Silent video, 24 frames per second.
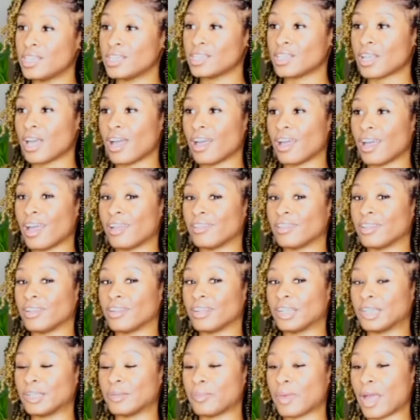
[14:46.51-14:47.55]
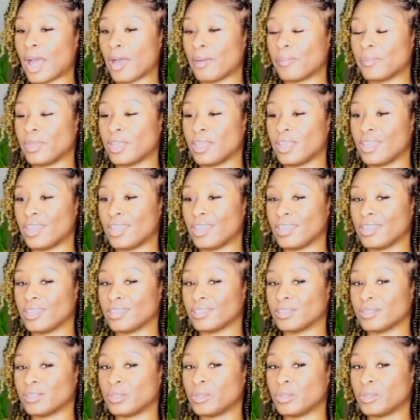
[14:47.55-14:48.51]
So I learned by me,